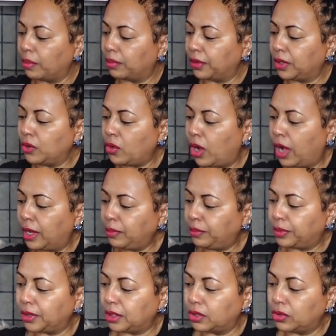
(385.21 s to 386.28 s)
Blue on
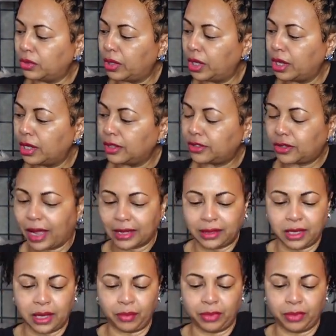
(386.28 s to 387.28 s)
blue. So I think